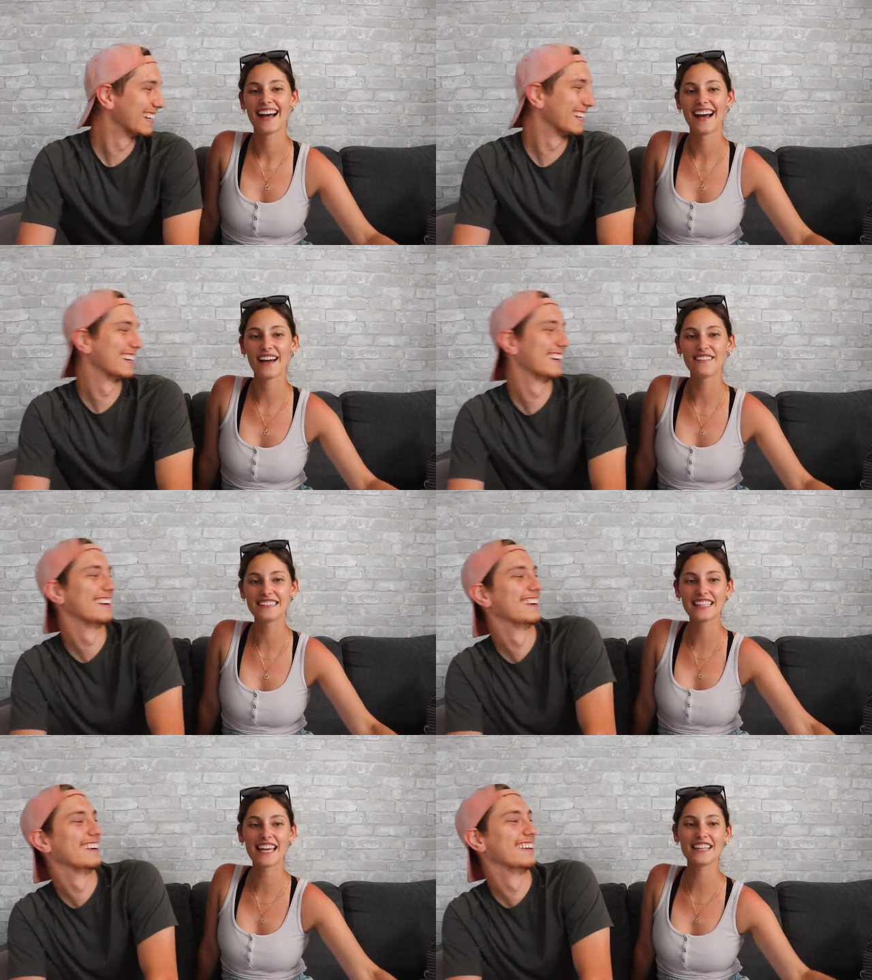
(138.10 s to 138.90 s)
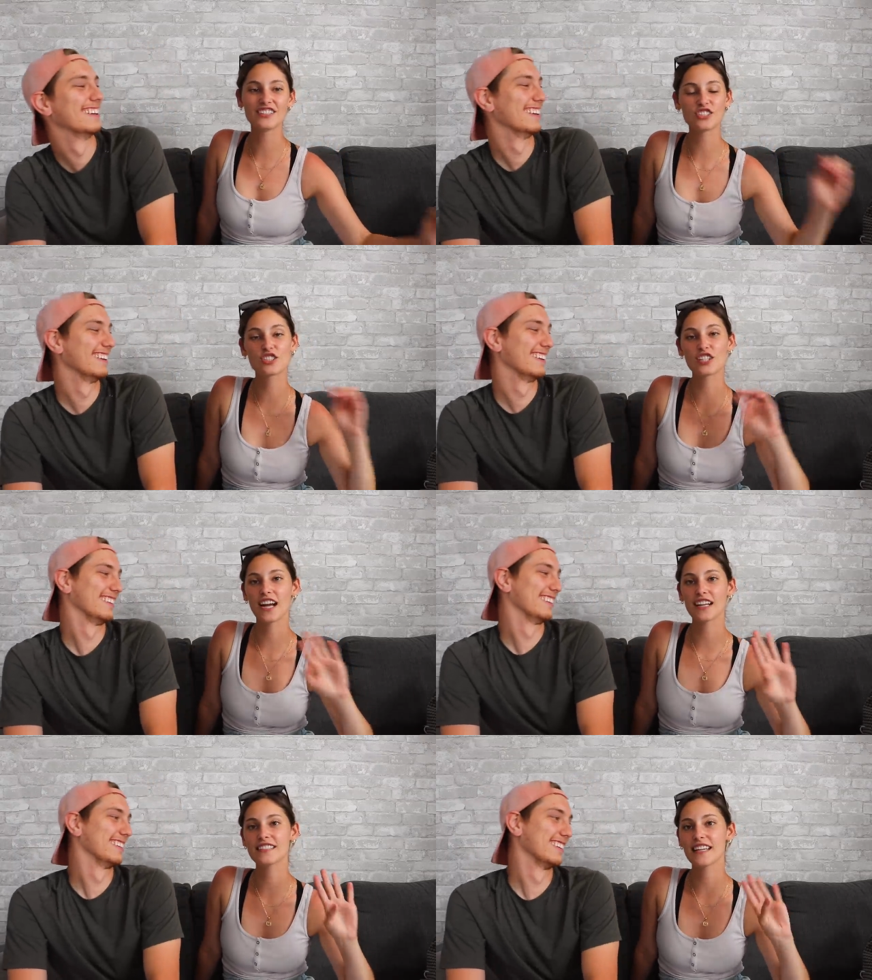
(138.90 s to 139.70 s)
Speaker 1: I would say just try
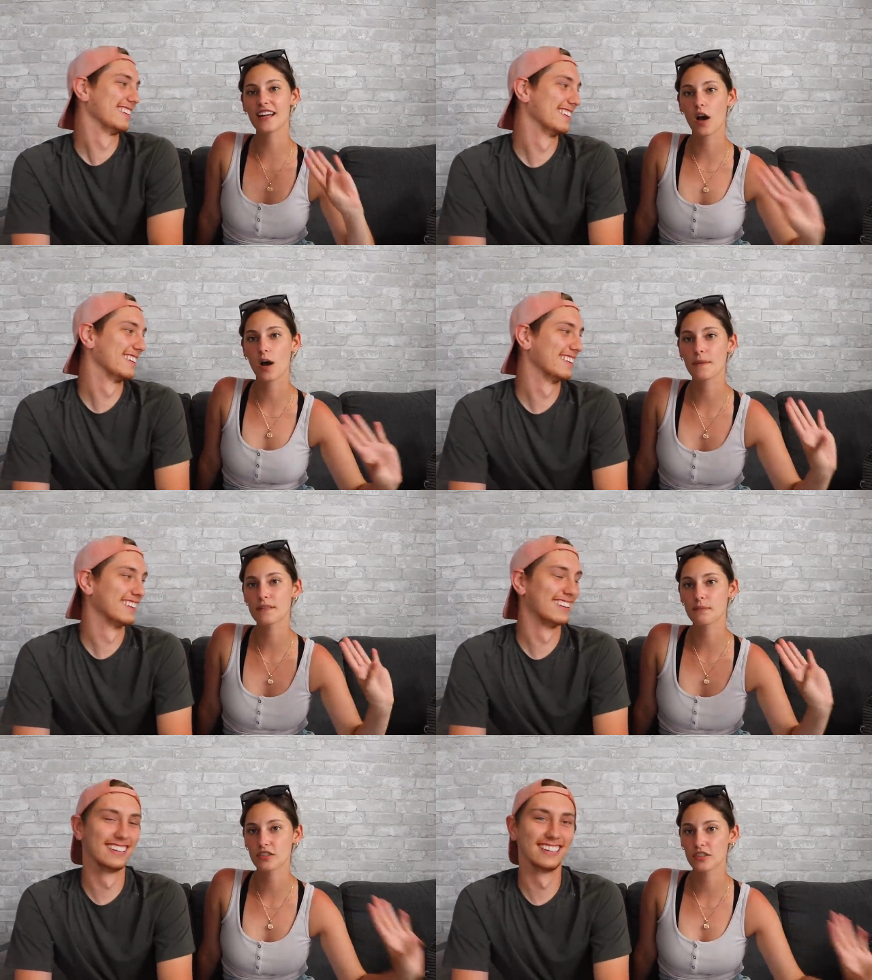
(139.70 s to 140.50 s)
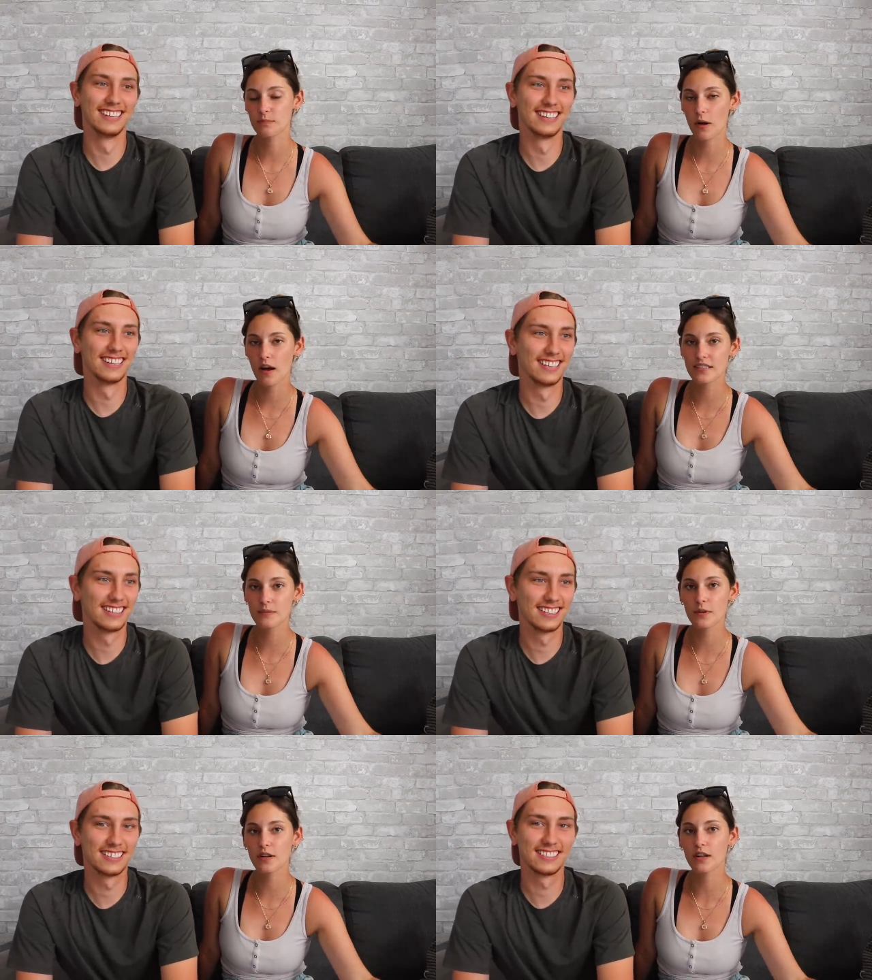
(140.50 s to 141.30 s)
to stay home as much as
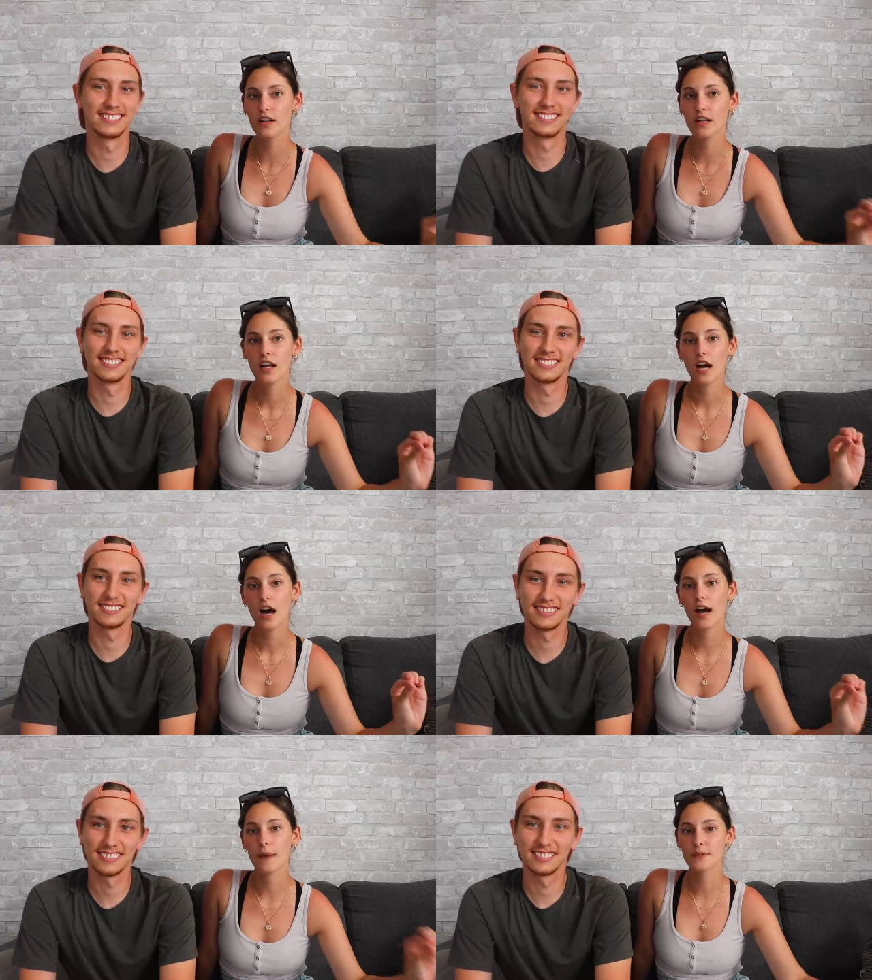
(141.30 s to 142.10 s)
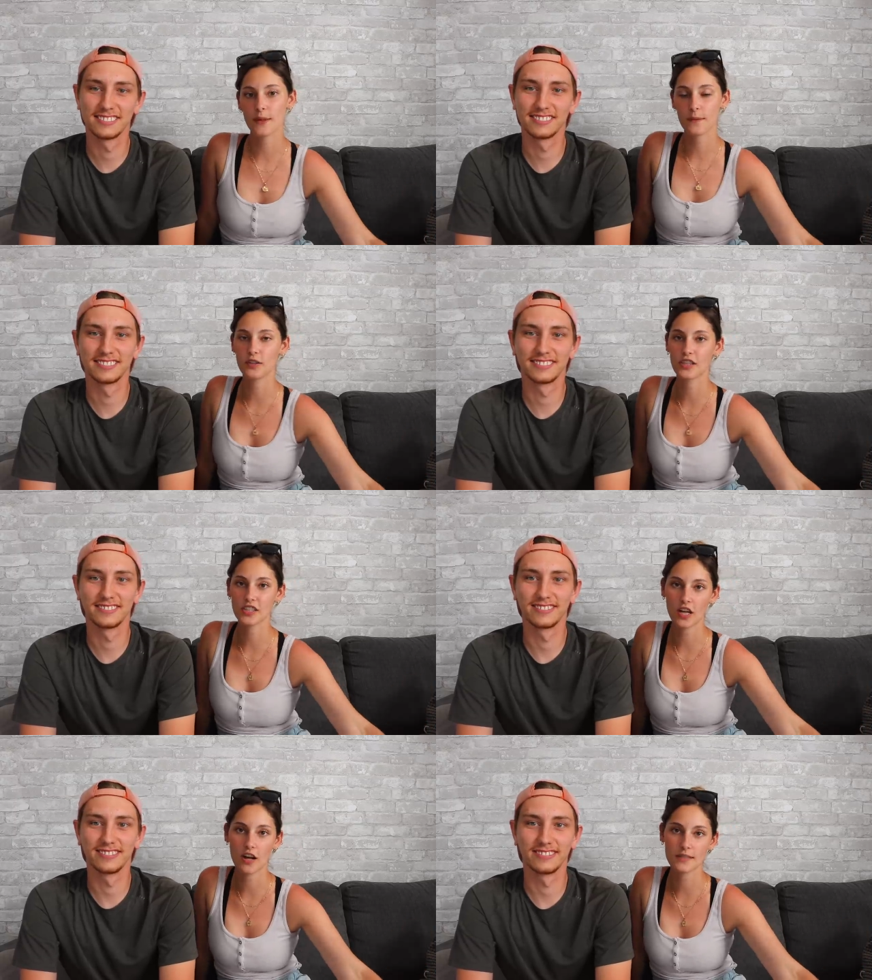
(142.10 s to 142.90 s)
possible um, so that when you get to
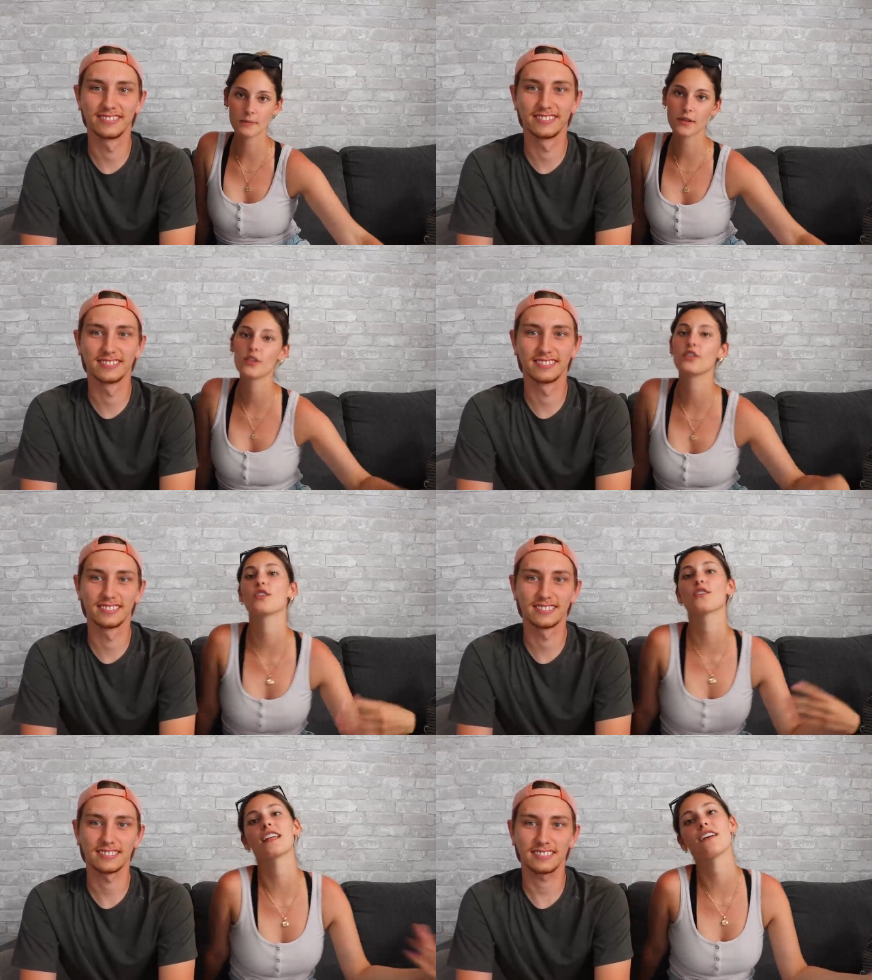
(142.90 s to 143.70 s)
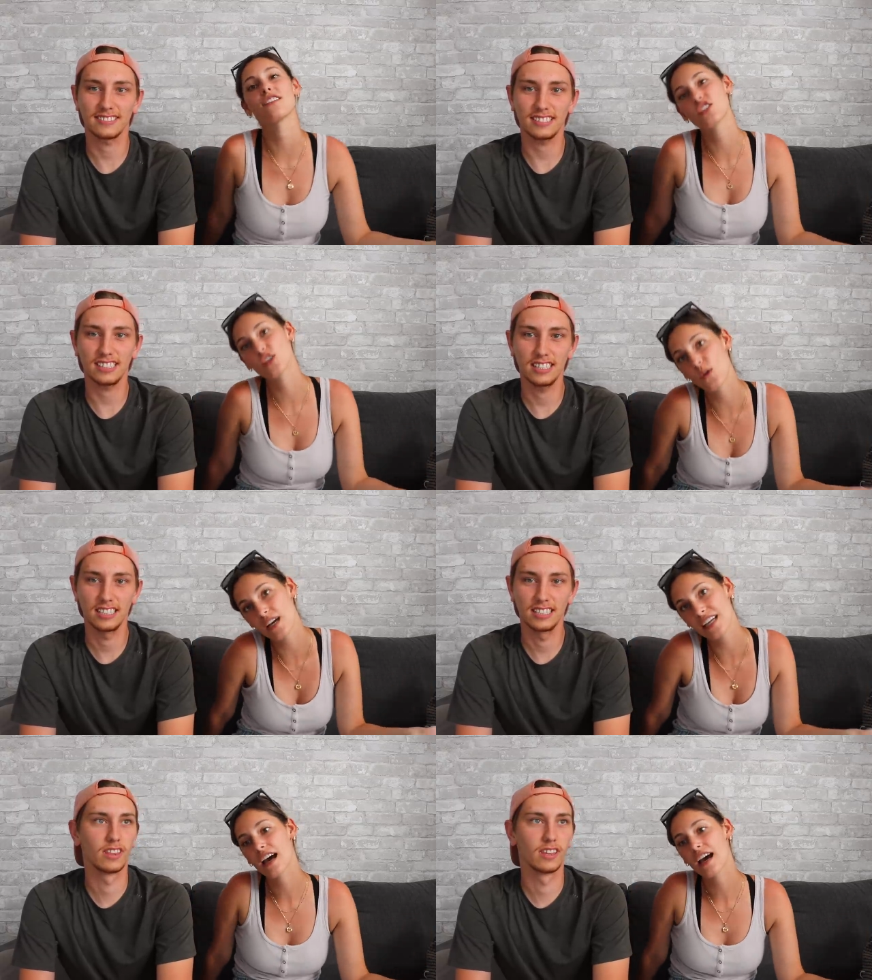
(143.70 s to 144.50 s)
the hospital, you don't really have a
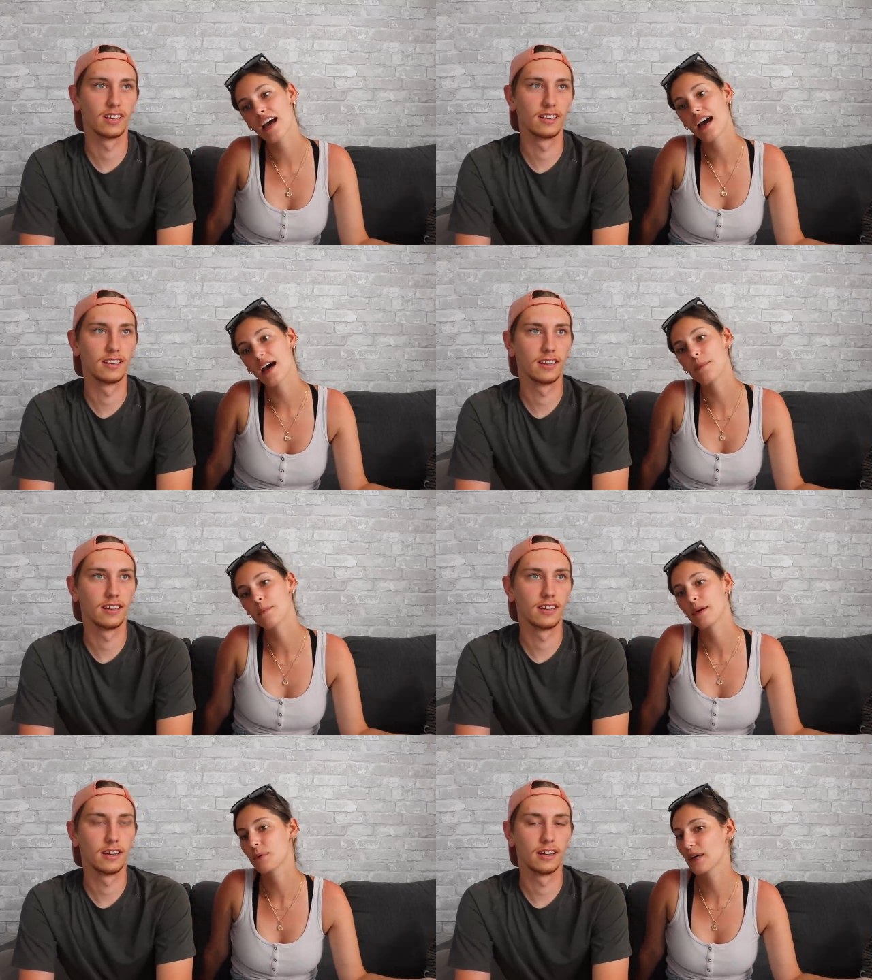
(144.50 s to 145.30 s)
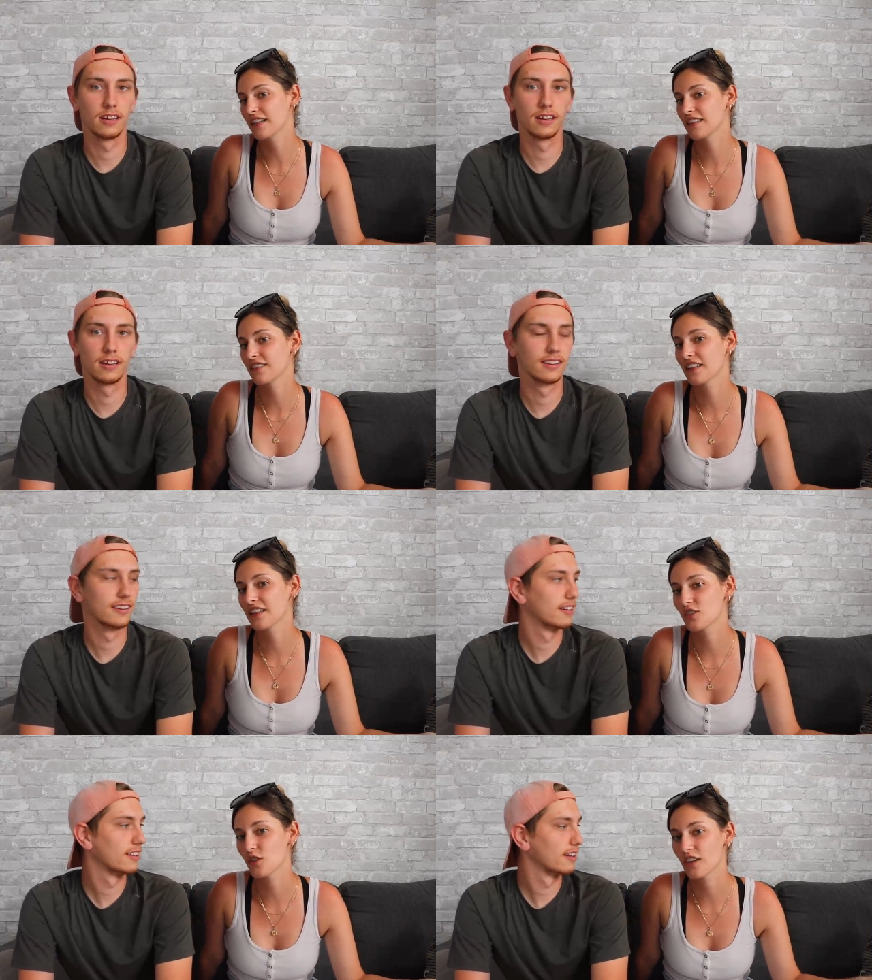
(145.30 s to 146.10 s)
choice. Um, but Brandon didn't really
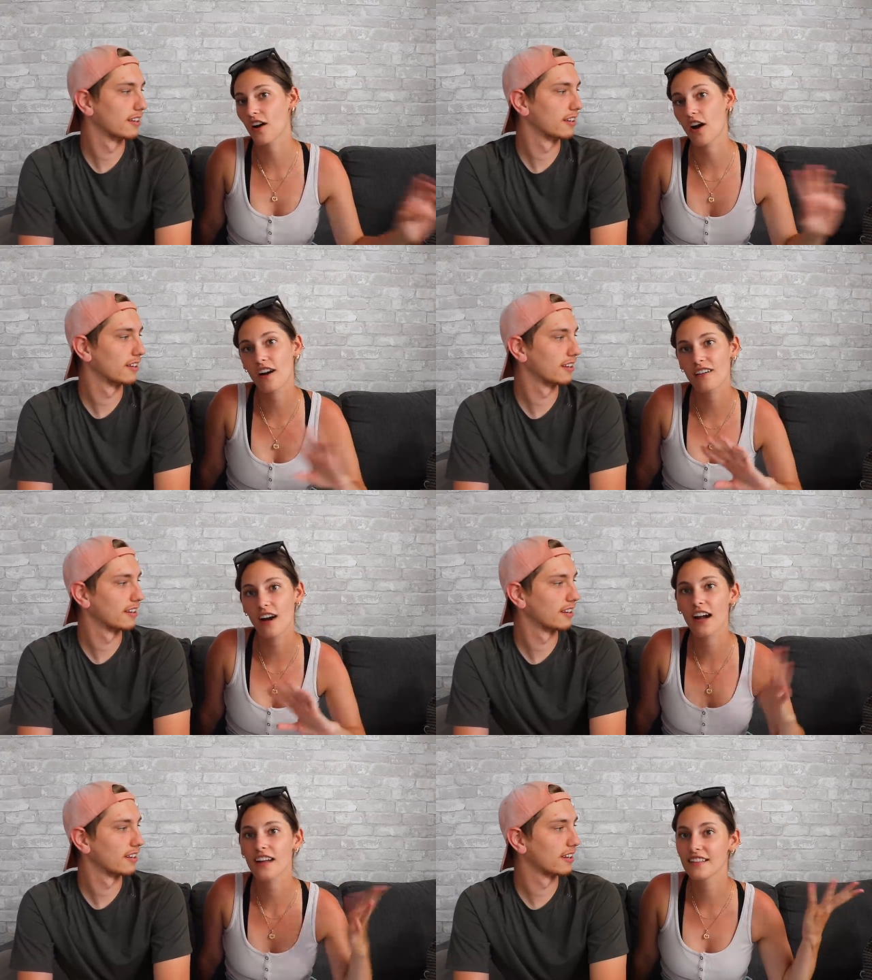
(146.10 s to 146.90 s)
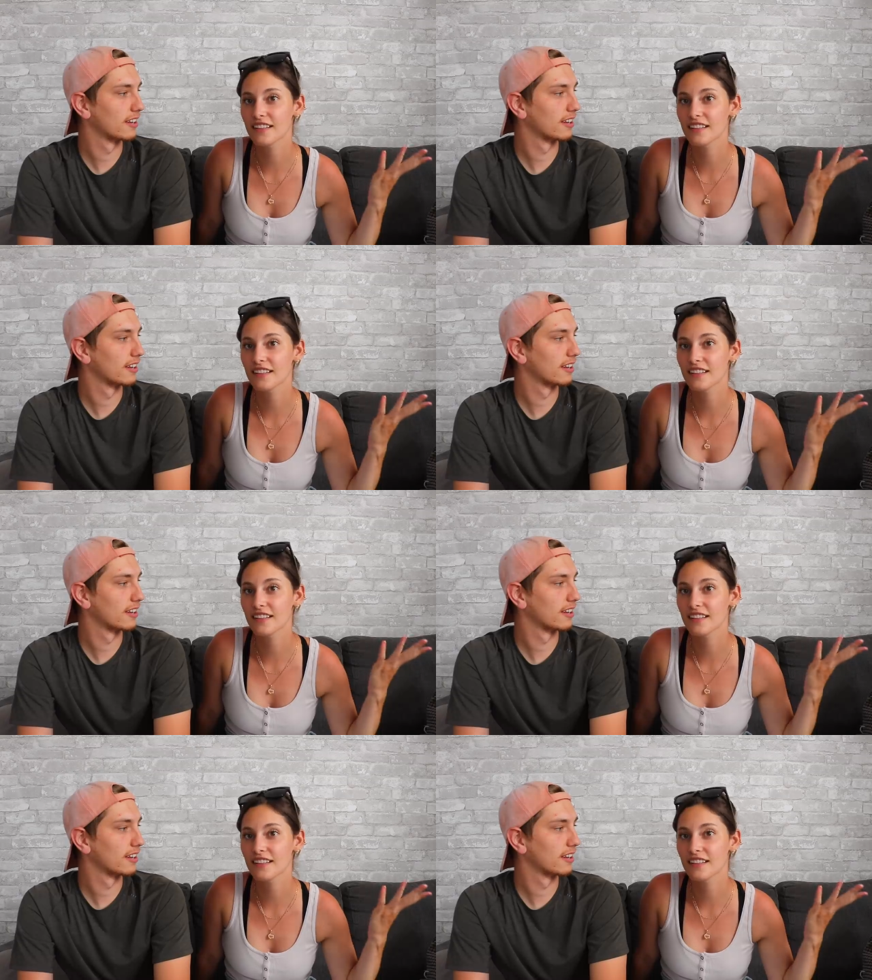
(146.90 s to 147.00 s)
enjoy the car ride.